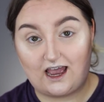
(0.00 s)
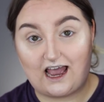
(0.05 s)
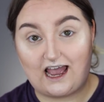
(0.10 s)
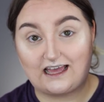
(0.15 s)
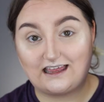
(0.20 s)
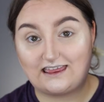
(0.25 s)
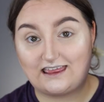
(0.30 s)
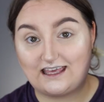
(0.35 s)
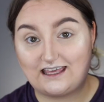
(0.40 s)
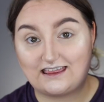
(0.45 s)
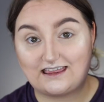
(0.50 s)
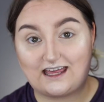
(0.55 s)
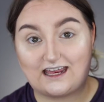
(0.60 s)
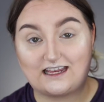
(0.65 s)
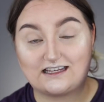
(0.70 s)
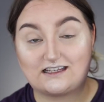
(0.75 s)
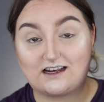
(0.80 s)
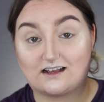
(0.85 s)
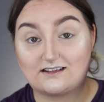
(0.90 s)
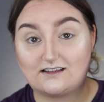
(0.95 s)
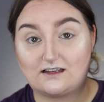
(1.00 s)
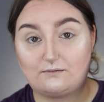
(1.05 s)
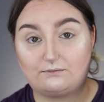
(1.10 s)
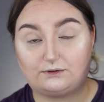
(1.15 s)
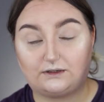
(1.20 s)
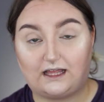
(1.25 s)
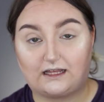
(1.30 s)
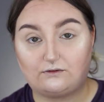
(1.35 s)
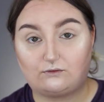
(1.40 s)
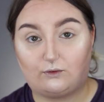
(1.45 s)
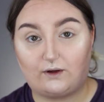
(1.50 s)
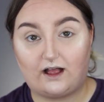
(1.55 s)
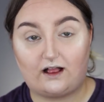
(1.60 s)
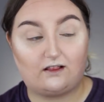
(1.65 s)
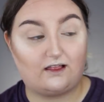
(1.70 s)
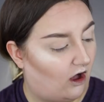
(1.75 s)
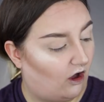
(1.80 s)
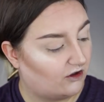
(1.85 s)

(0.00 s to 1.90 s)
I think that it doesn't blend well.